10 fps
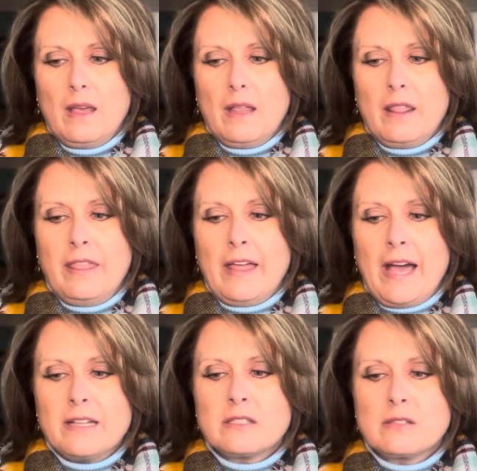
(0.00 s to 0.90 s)

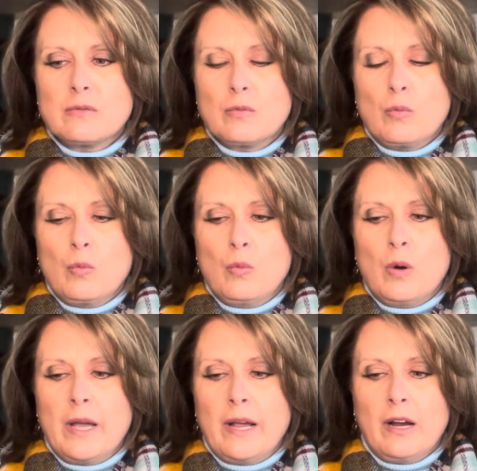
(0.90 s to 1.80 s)
that's
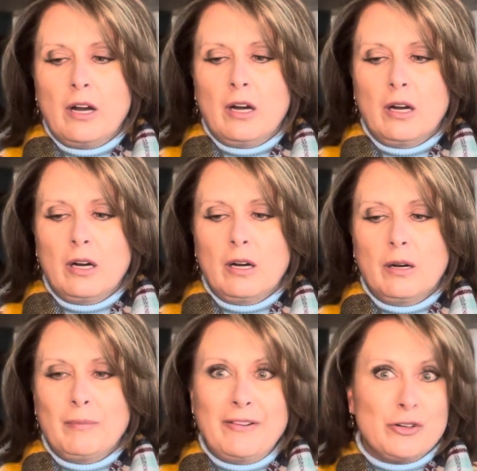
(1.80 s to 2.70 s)
where
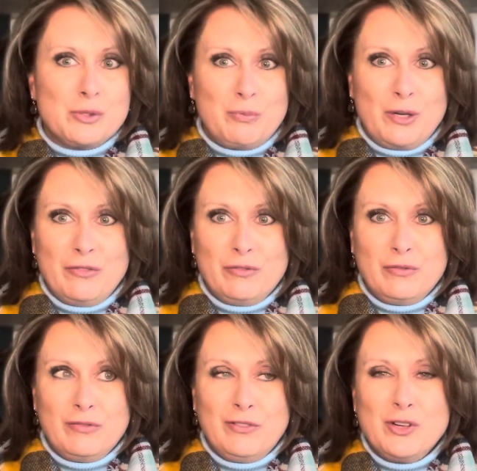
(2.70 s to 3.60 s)
my first
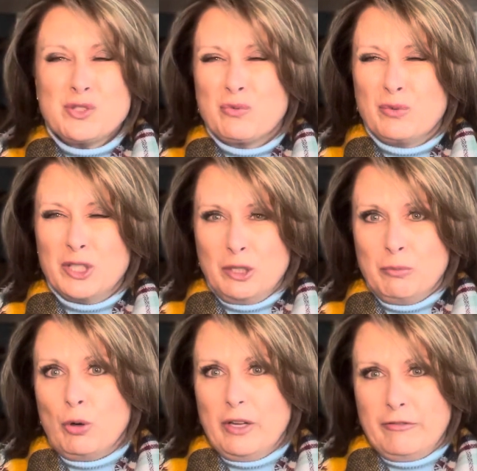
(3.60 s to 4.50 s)
real
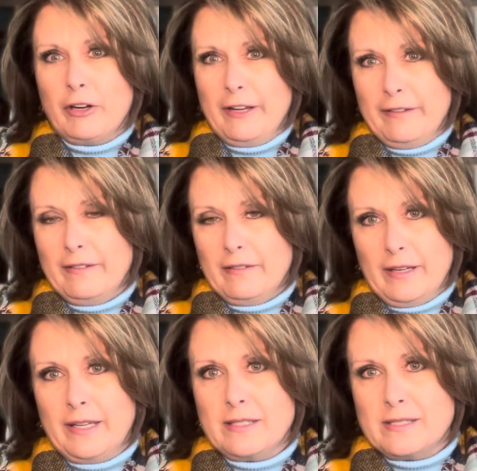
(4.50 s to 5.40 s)
boyfriend,
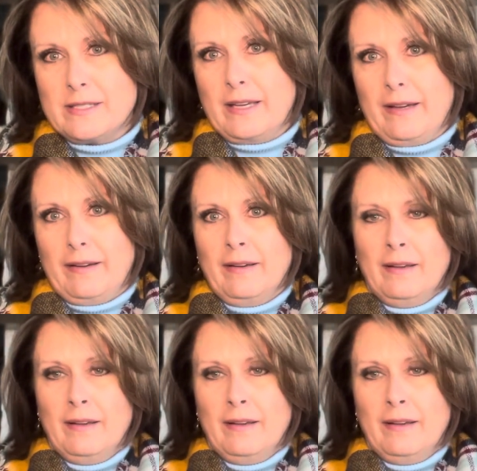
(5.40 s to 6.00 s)
I can say.